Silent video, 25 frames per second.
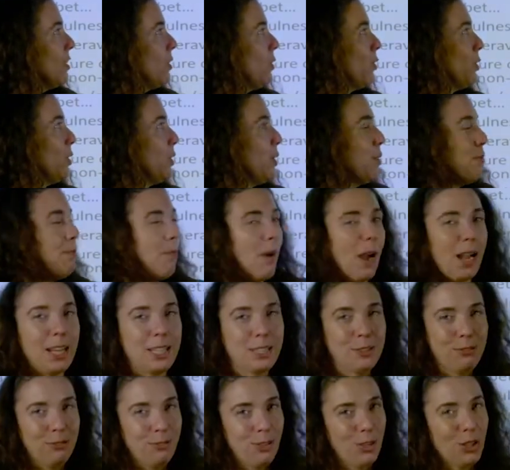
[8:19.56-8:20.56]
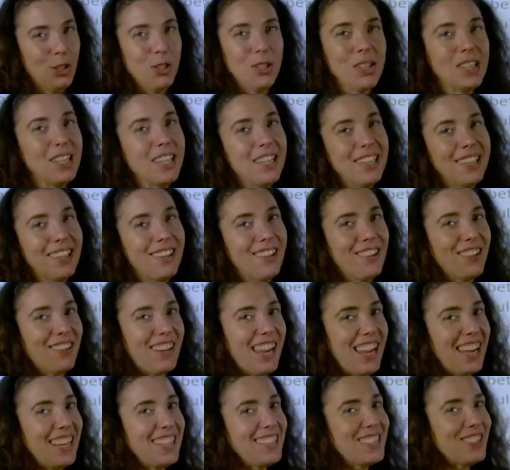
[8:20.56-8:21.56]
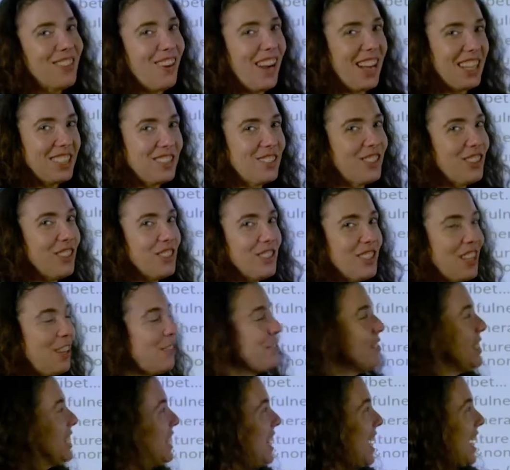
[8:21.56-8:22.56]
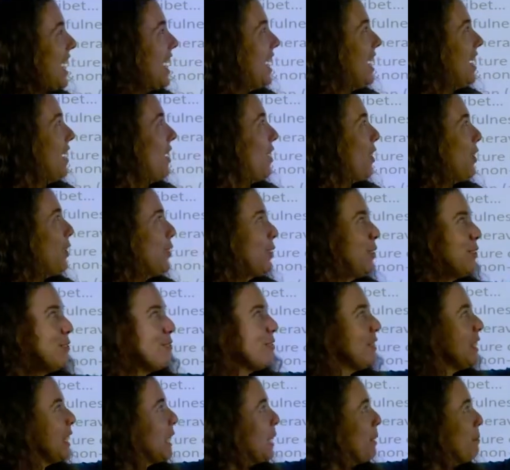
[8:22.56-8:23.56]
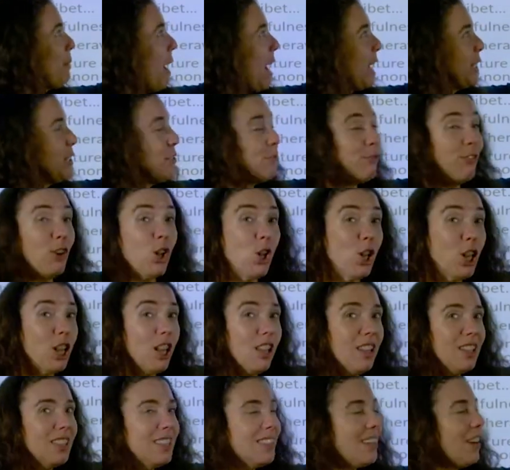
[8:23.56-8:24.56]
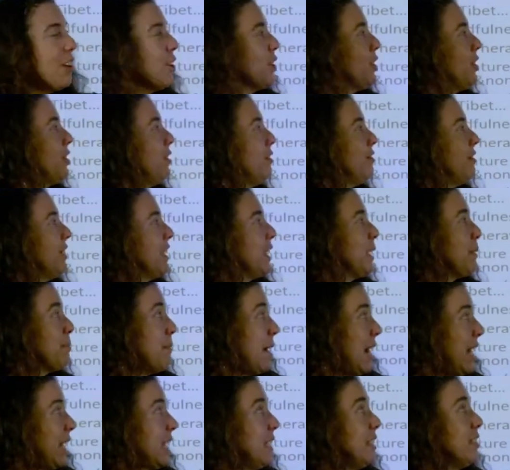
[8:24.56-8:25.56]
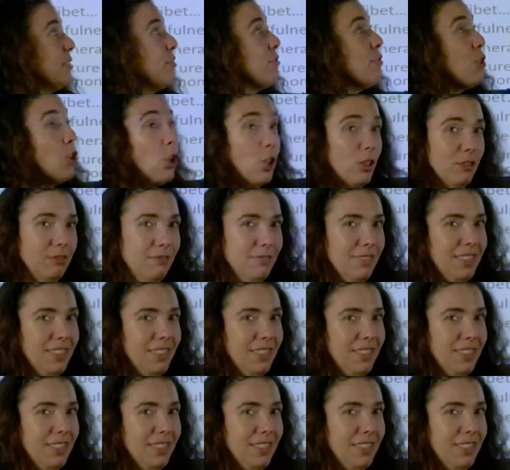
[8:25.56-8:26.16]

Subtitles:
or your mindful. Okay, so ask yourself today, are you feeling mindful? Are you feeling mindful?